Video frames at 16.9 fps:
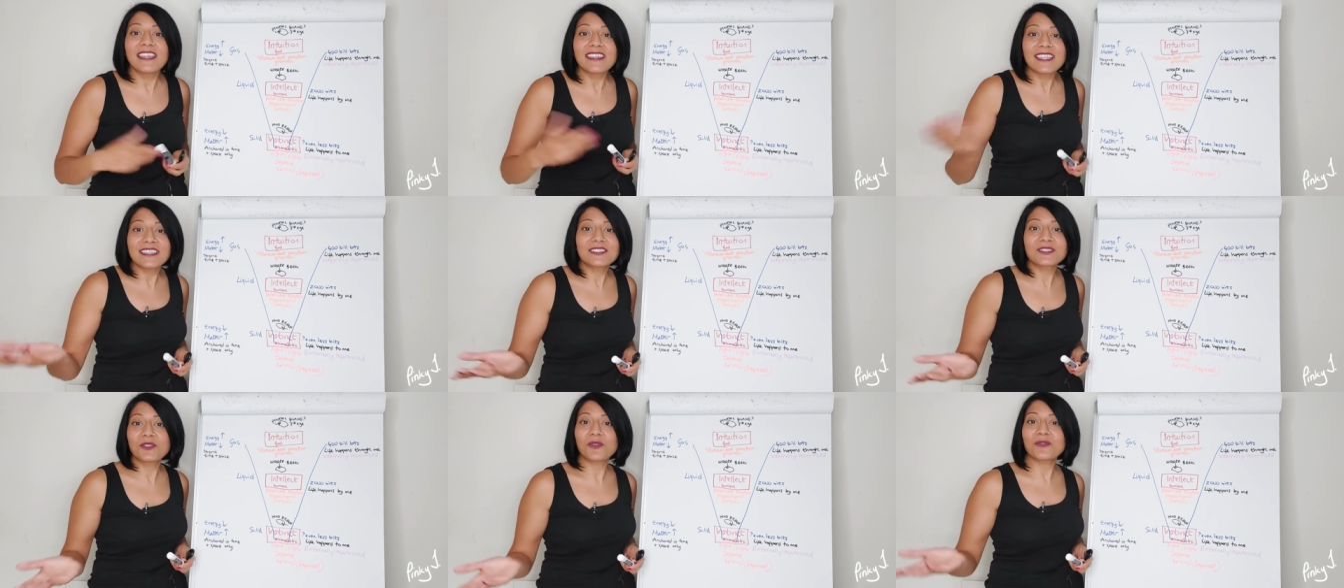
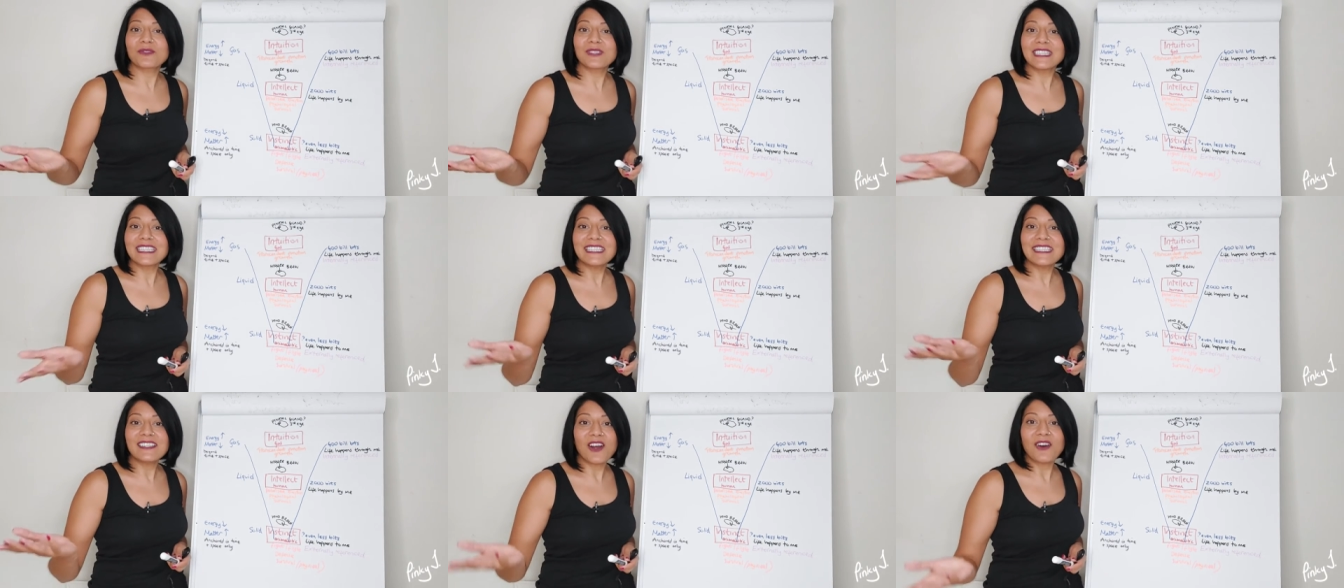There's not
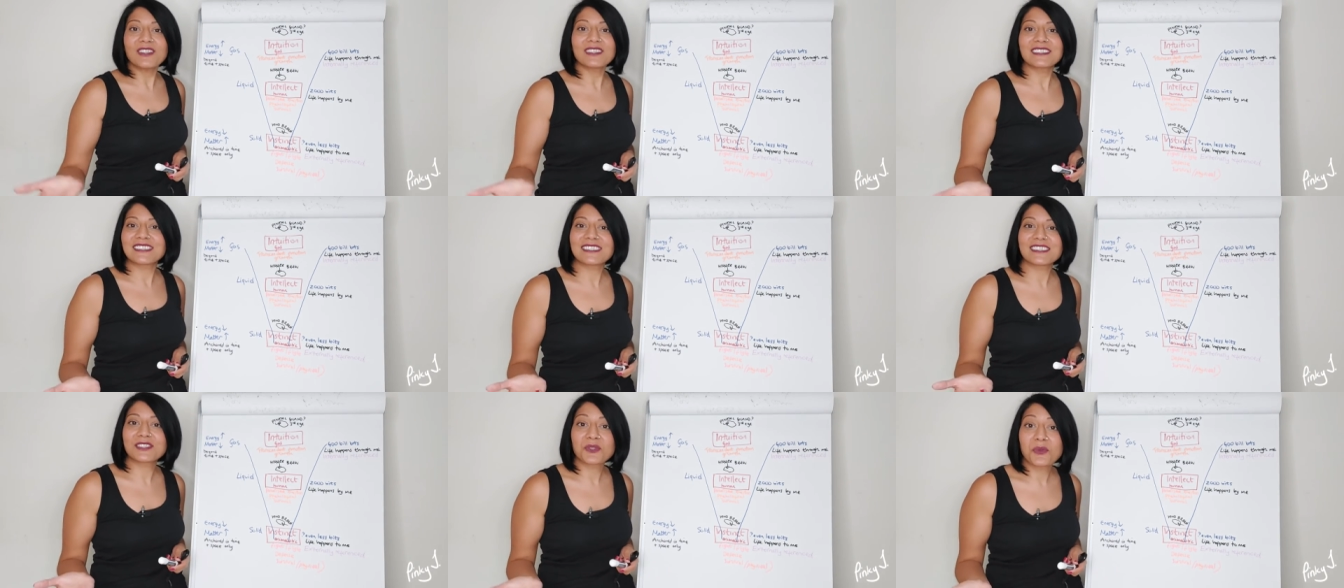really
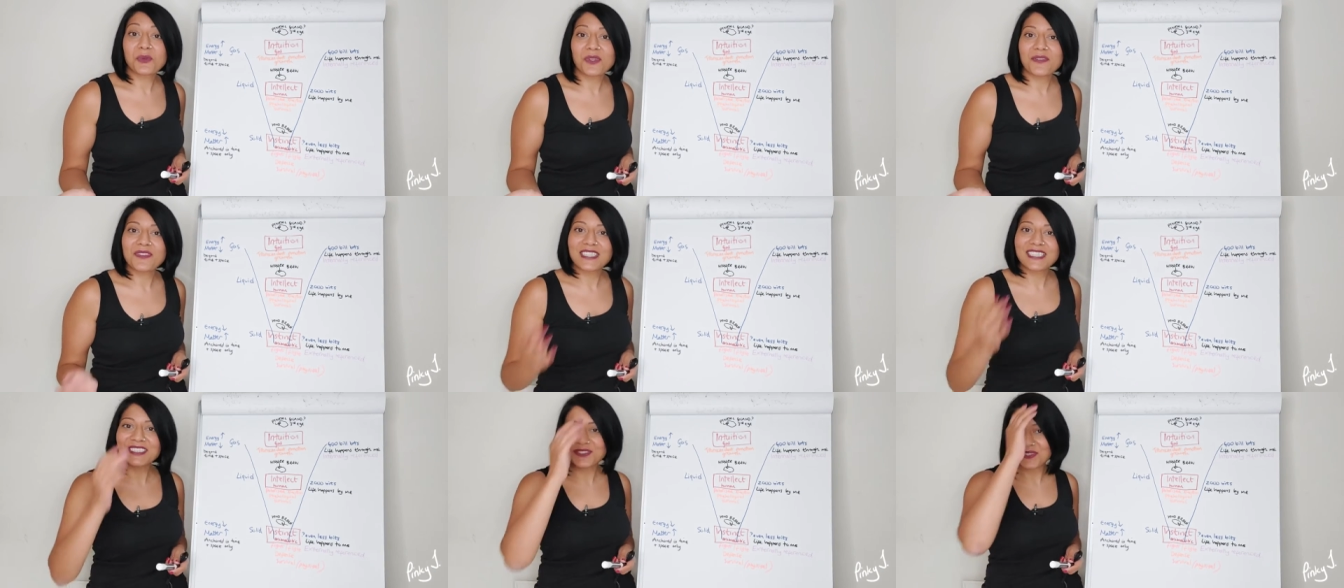answers to all of
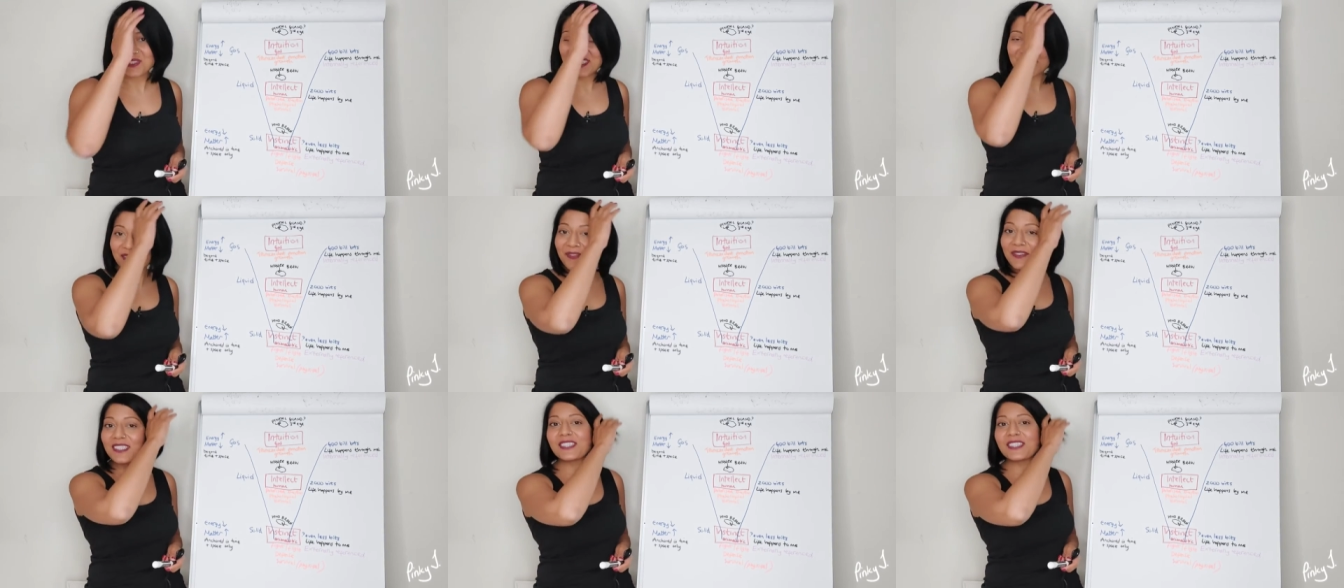this sort of stuff.